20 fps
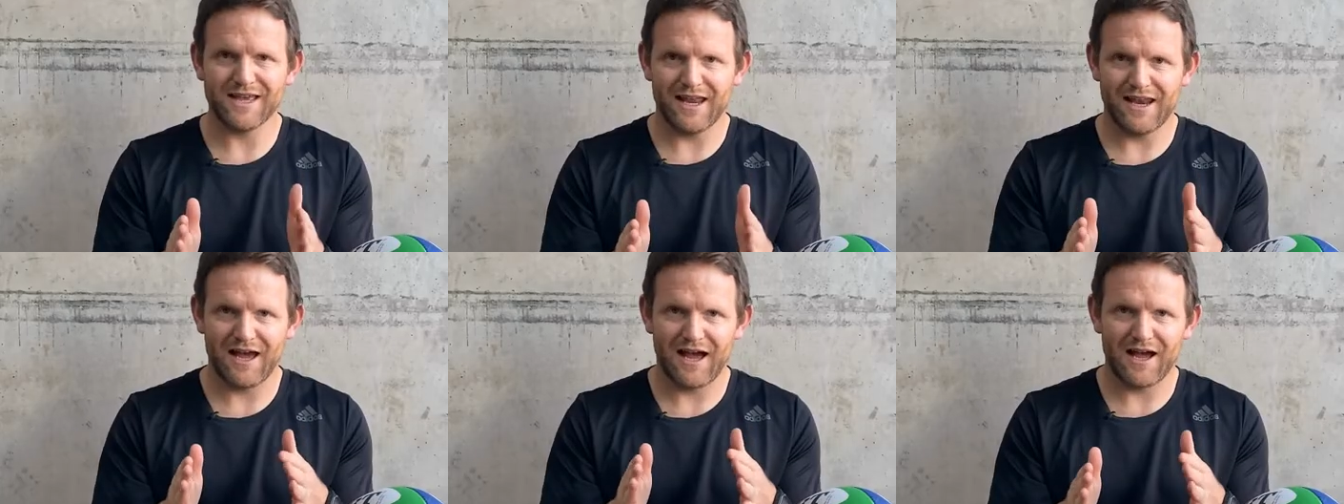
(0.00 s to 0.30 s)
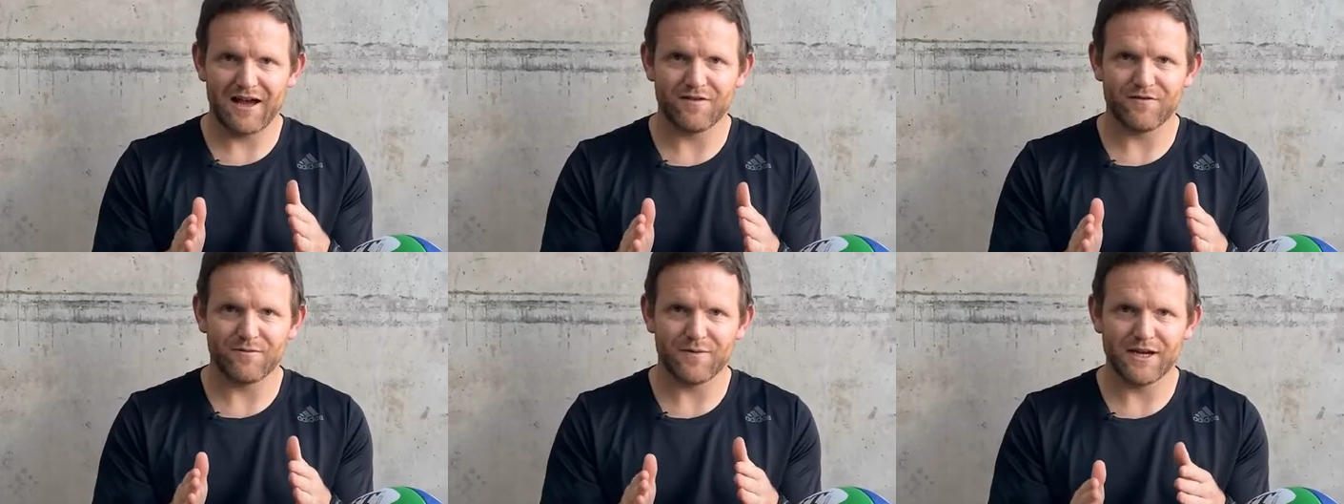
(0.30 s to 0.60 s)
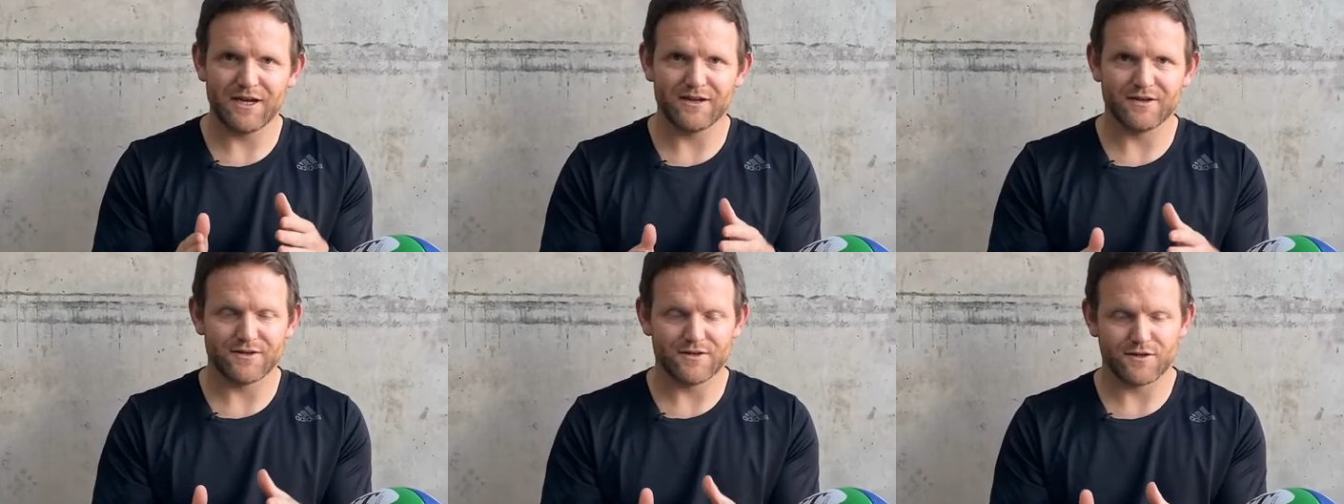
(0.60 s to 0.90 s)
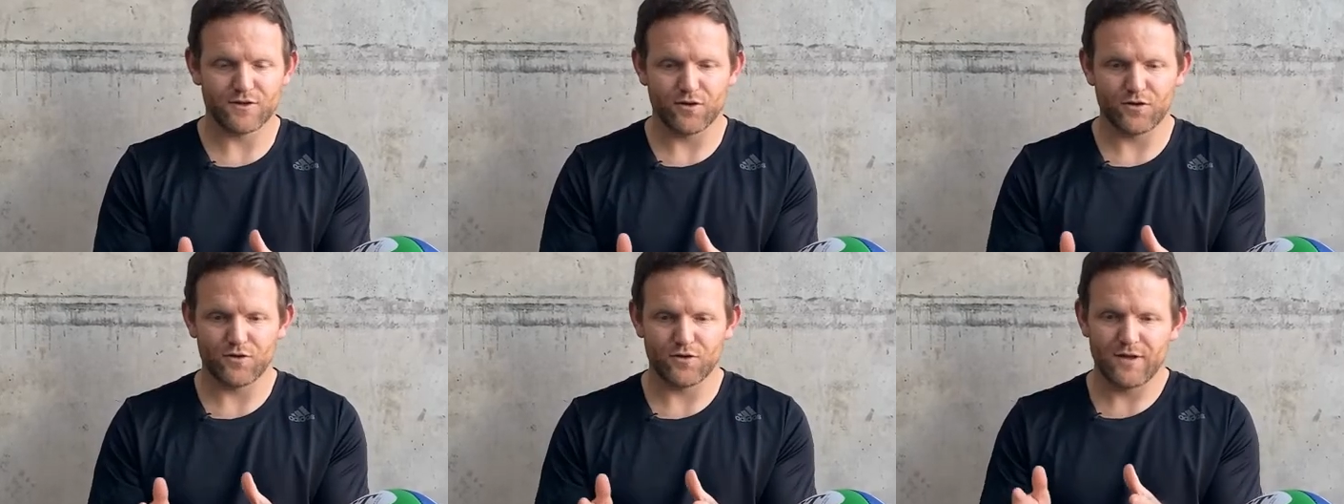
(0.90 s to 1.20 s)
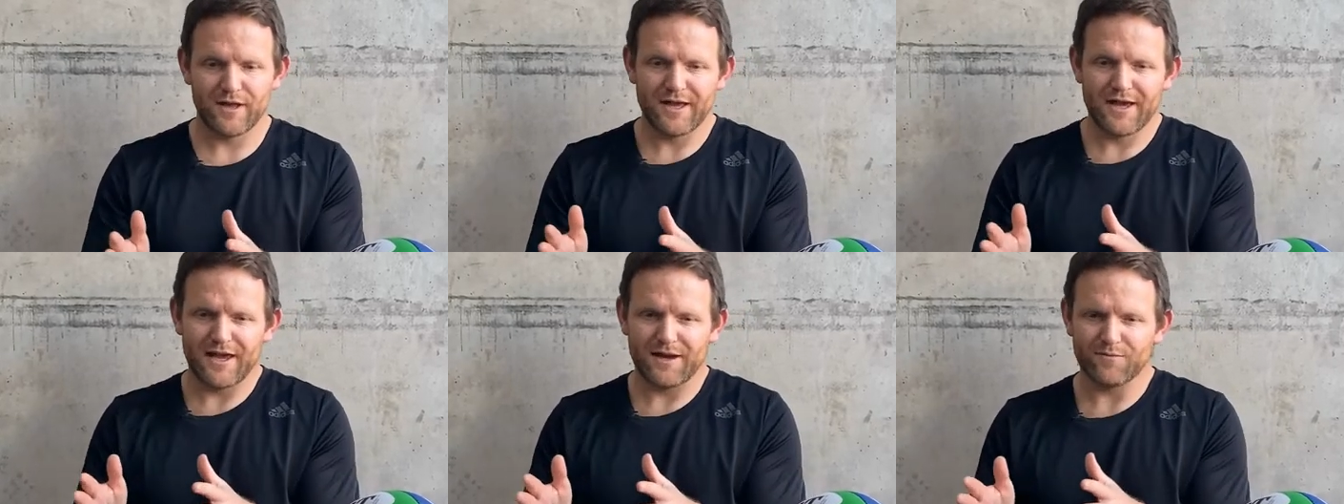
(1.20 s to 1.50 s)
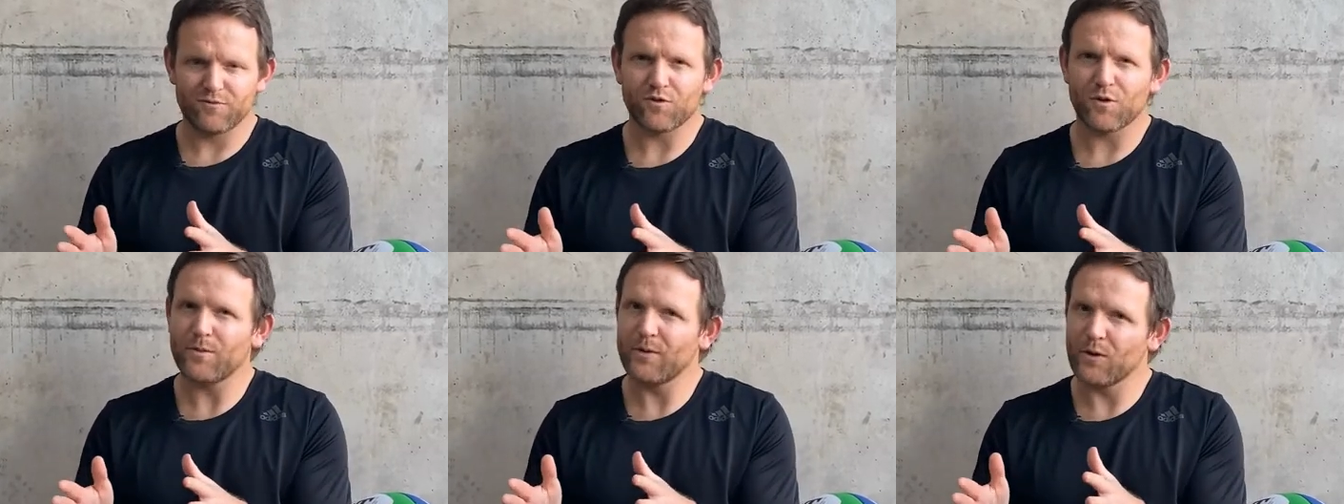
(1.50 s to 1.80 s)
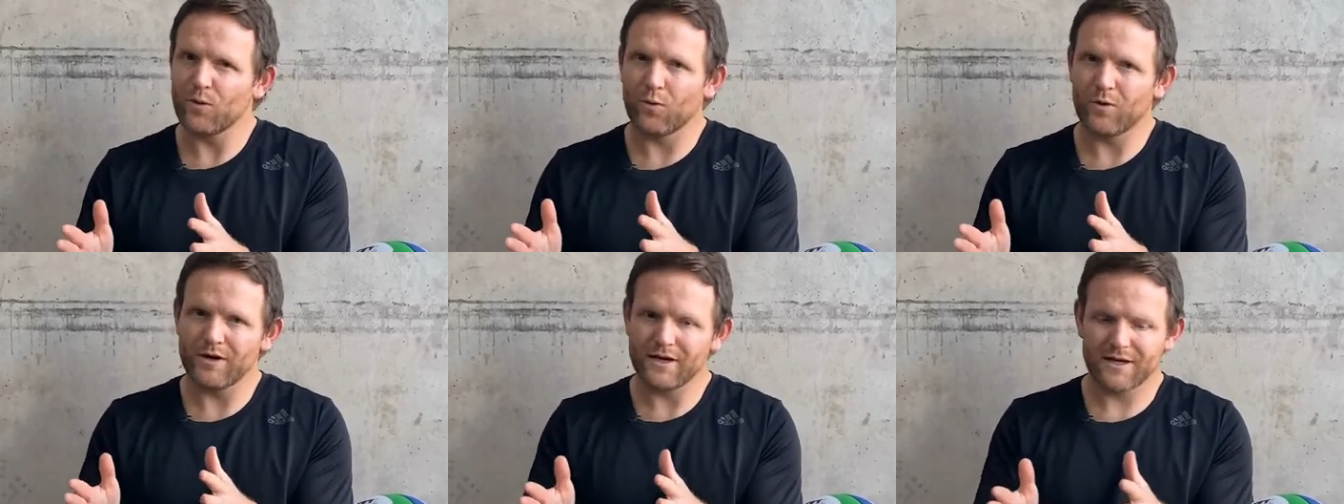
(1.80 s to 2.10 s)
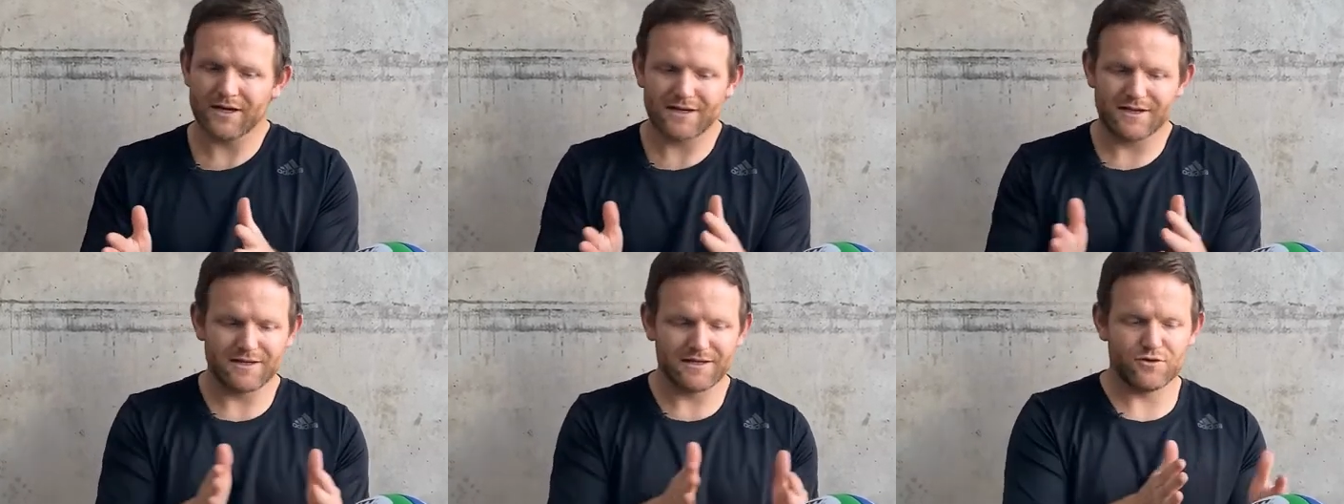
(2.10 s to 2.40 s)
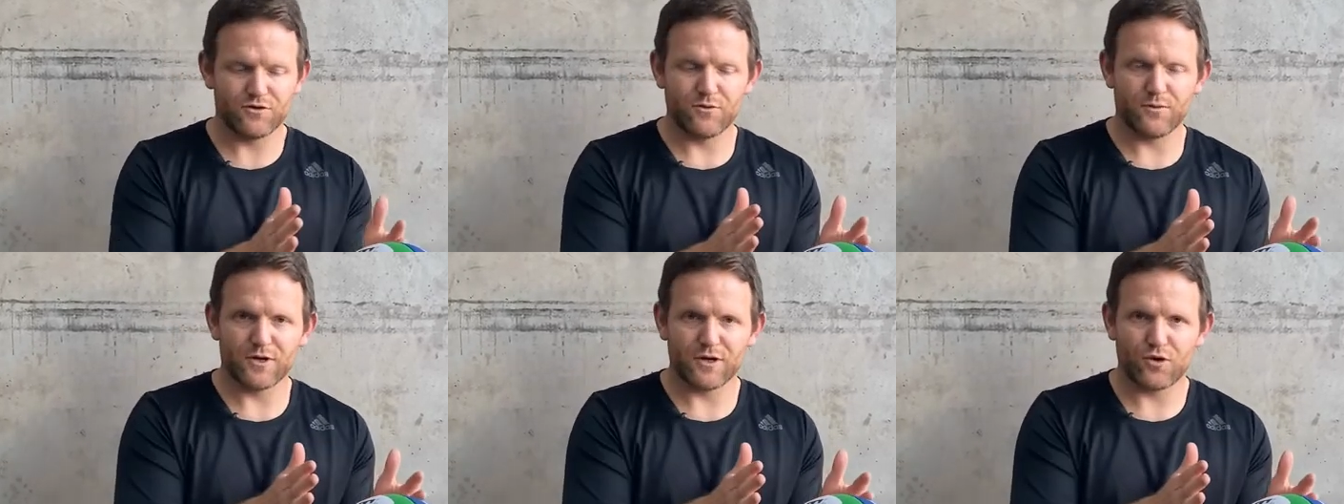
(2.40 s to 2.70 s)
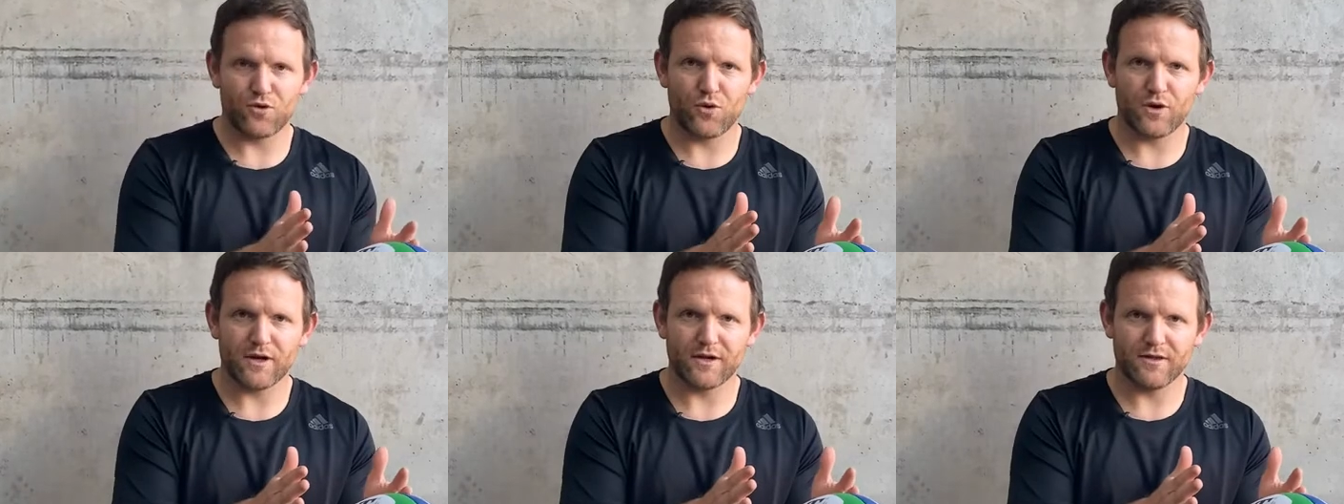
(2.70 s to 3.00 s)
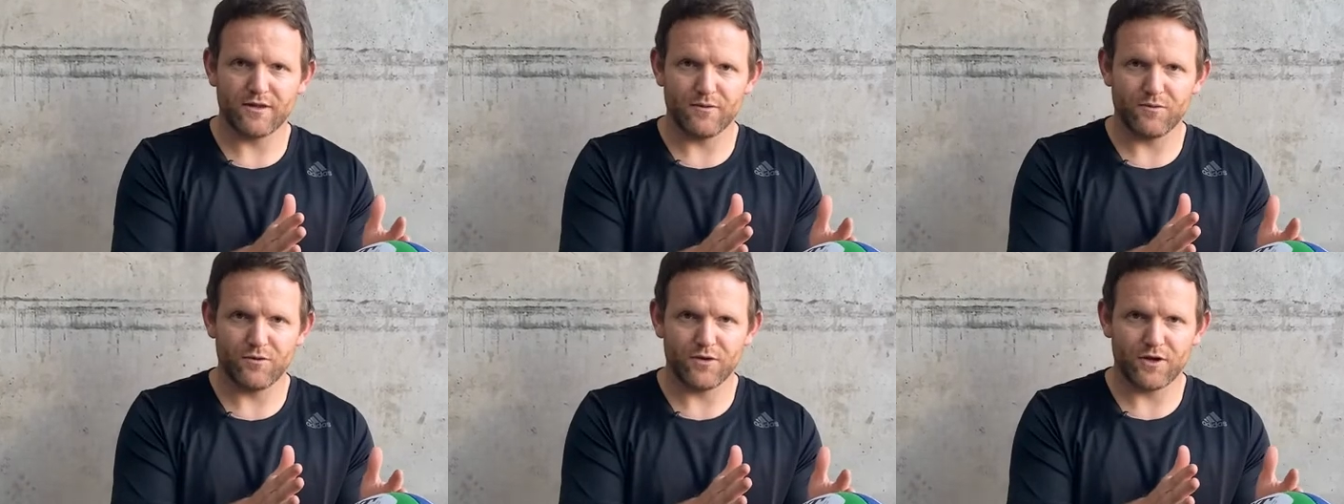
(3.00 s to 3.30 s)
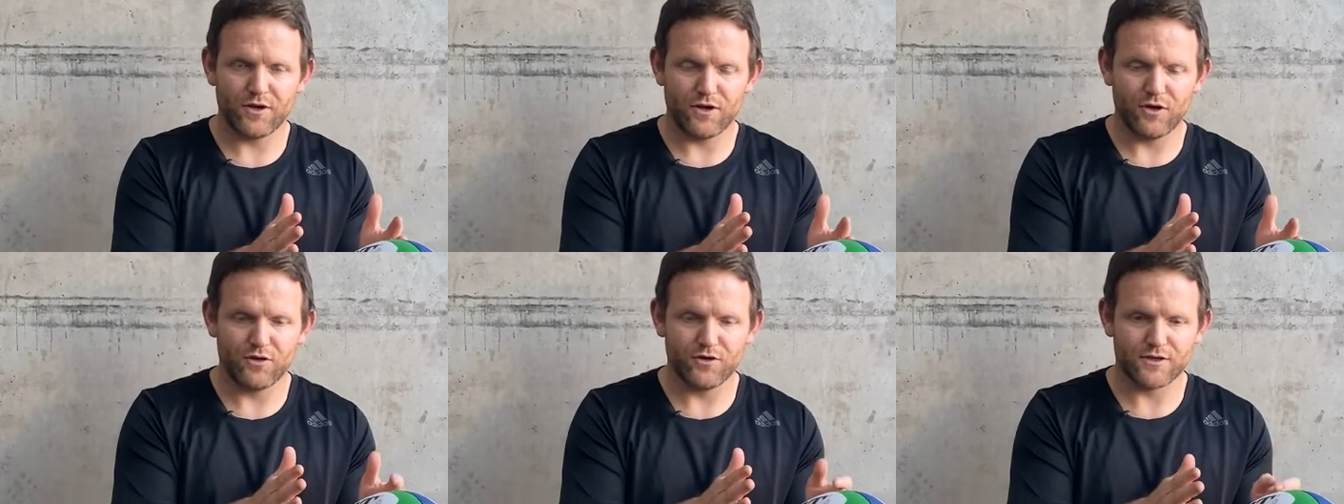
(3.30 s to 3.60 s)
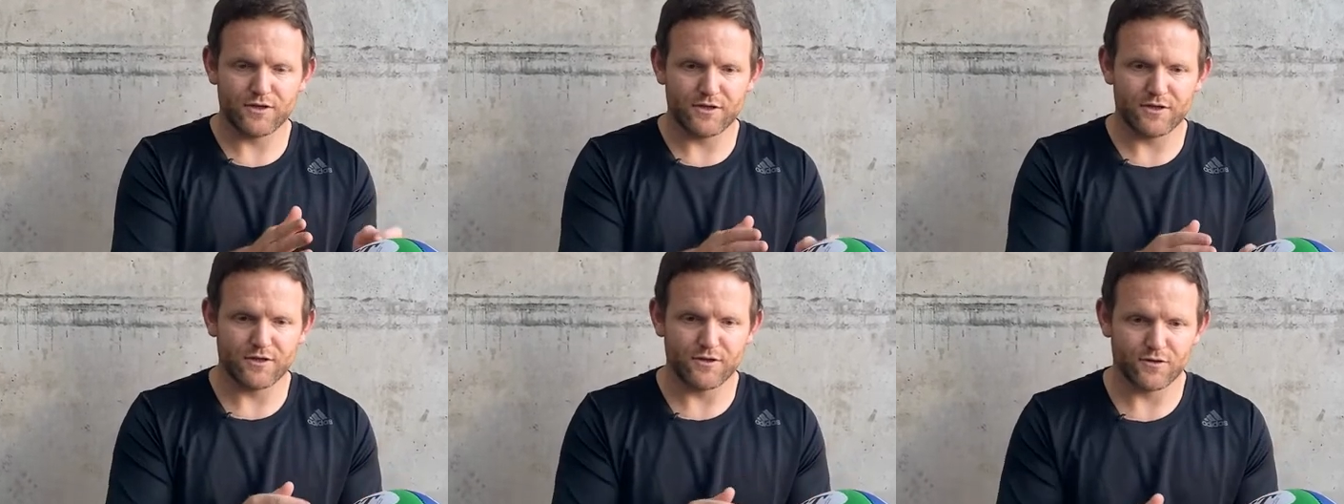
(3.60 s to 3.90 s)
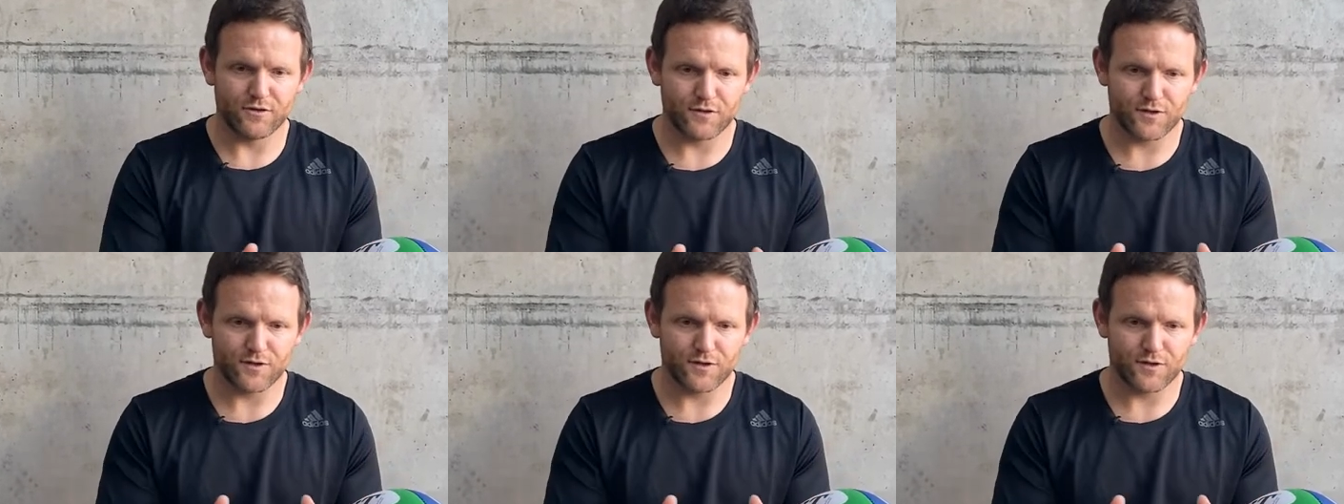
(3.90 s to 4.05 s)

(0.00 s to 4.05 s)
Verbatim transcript: that half metre. So, and probably winning it a little bit quicker than what I usually do.